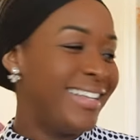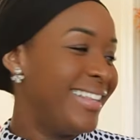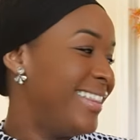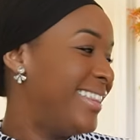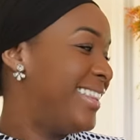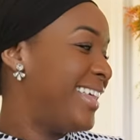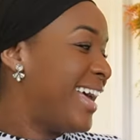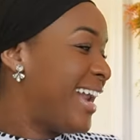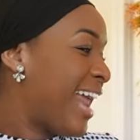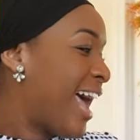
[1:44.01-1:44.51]

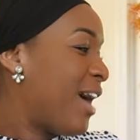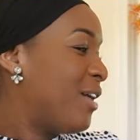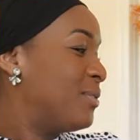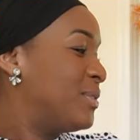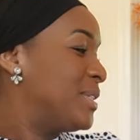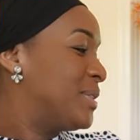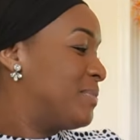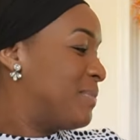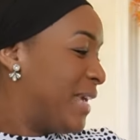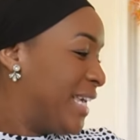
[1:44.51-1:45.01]
that I
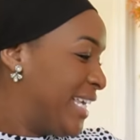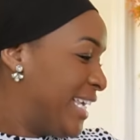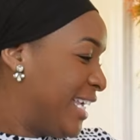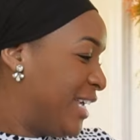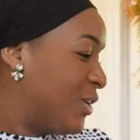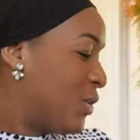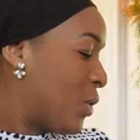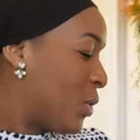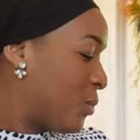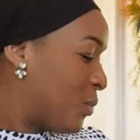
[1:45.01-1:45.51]
was
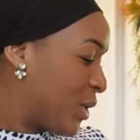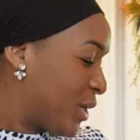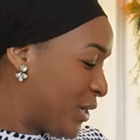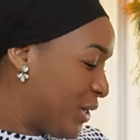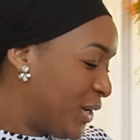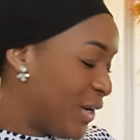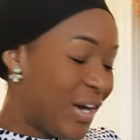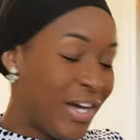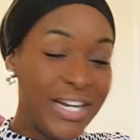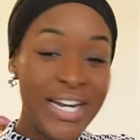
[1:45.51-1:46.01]
making or
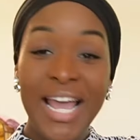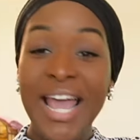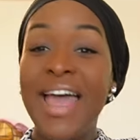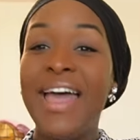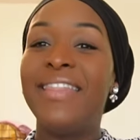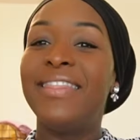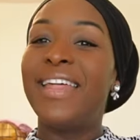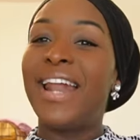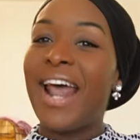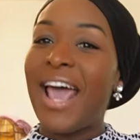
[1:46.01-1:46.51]
working on
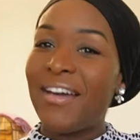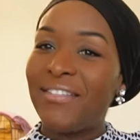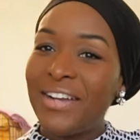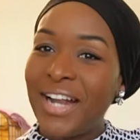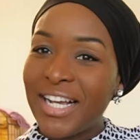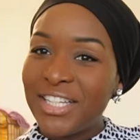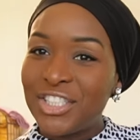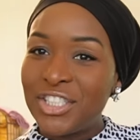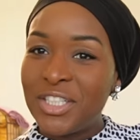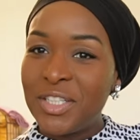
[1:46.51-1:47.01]
that I haven't
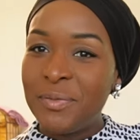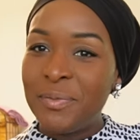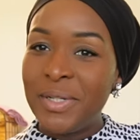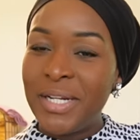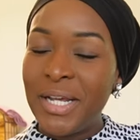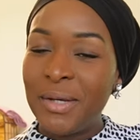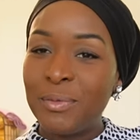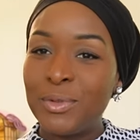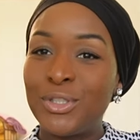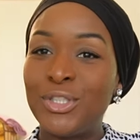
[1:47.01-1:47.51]
actually been
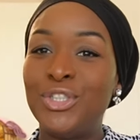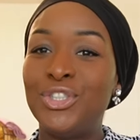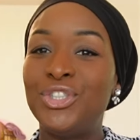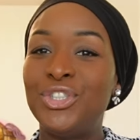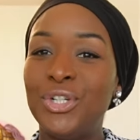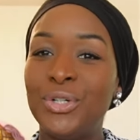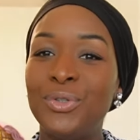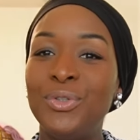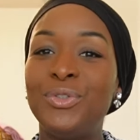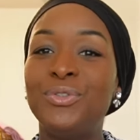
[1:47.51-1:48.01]
able to
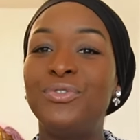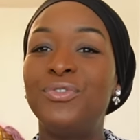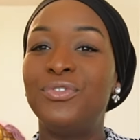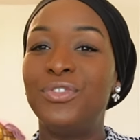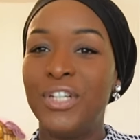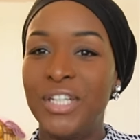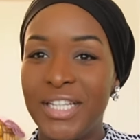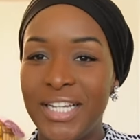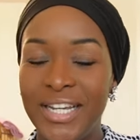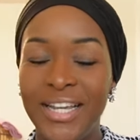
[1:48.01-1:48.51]
show you
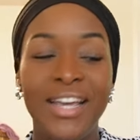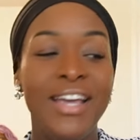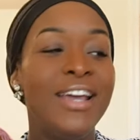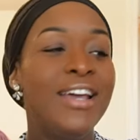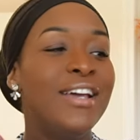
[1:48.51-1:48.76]
fully.